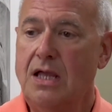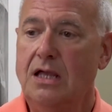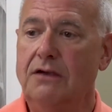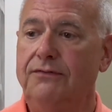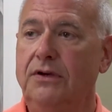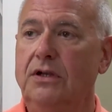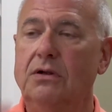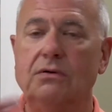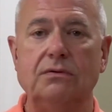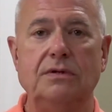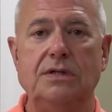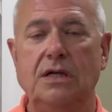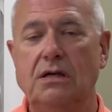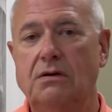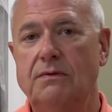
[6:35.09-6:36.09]
If we
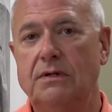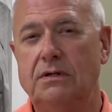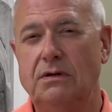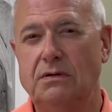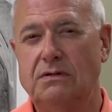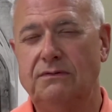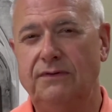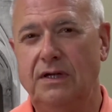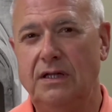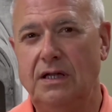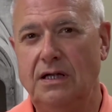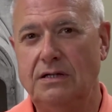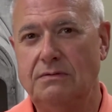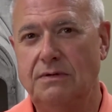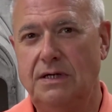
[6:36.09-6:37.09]
don't deal with those
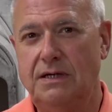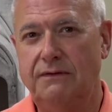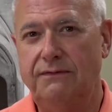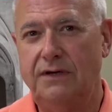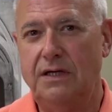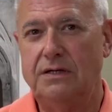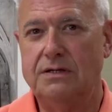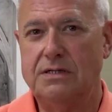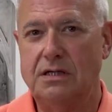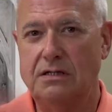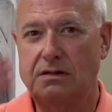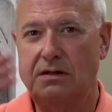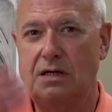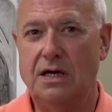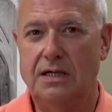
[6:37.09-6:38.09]
feelings, we can find
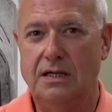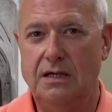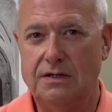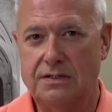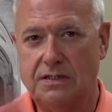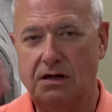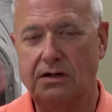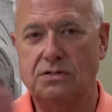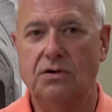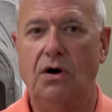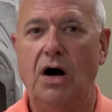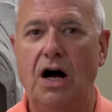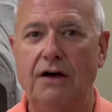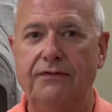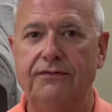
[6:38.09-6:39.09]
ourselves cutting ourselves
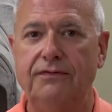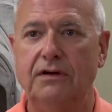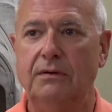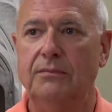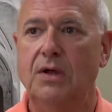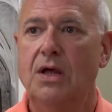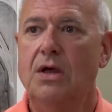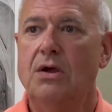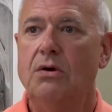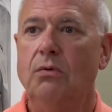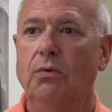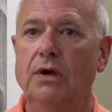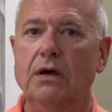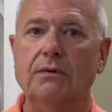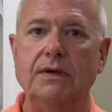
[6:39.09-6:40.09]
off from
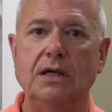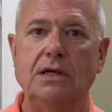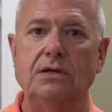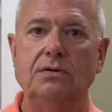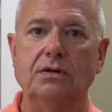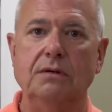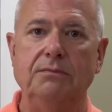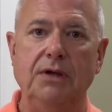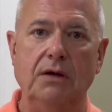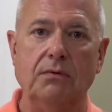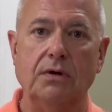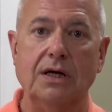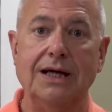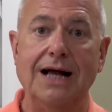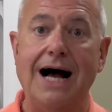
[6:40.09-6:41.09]
where we could be,
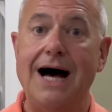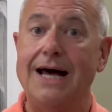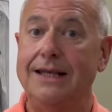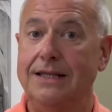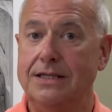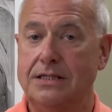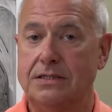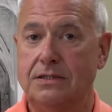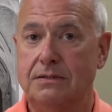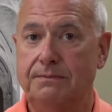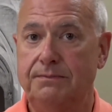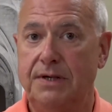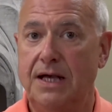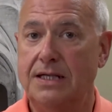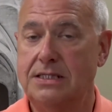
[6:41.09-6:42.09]
where God is
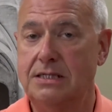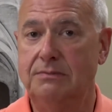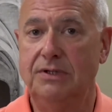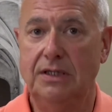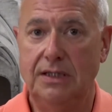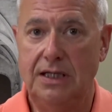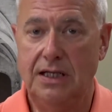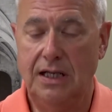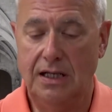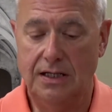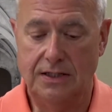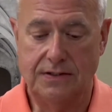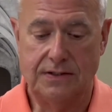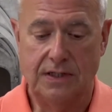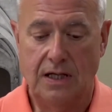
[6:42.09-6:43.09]
possibly leading
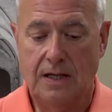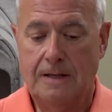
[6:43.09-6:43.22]
us.